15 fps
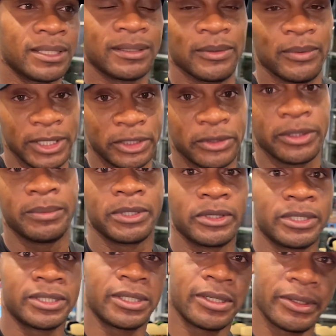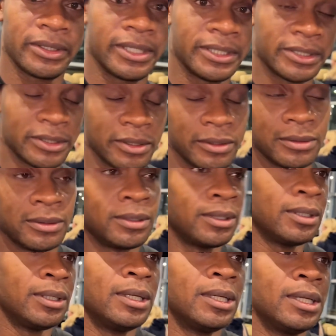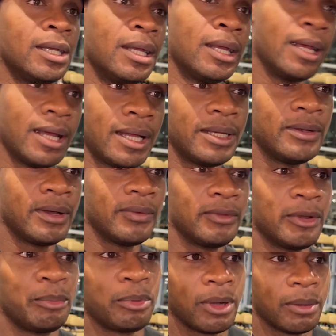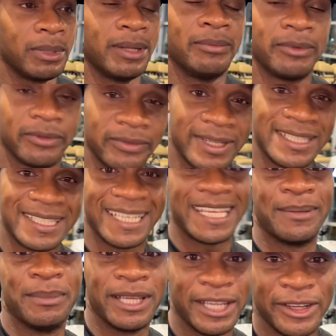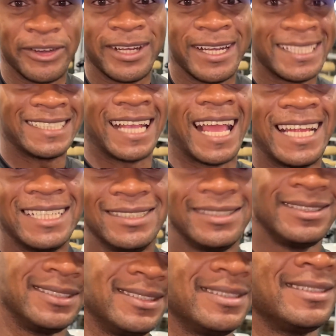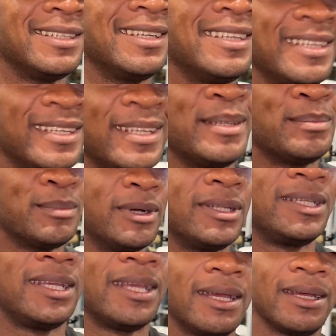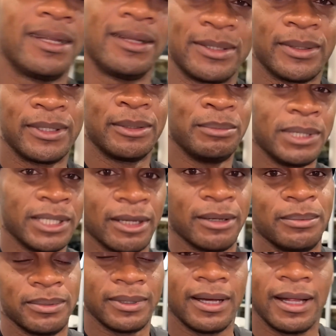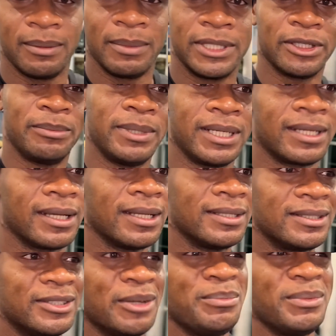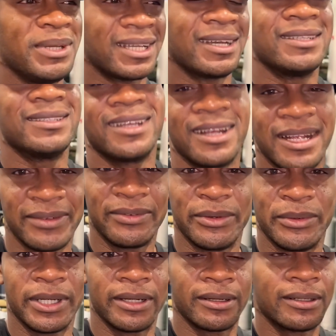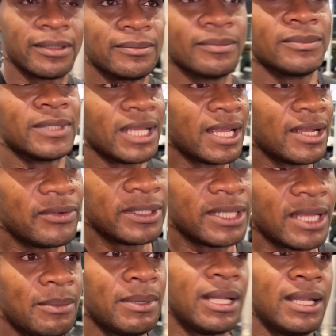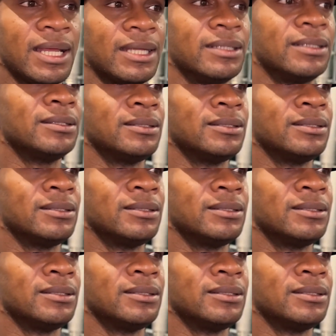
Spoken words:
Went through immigration already, so I don't have no problem to face the immigration. But yeah, I just want to big up all my Jamaicans. Jamaicans are everywhere. Every time I land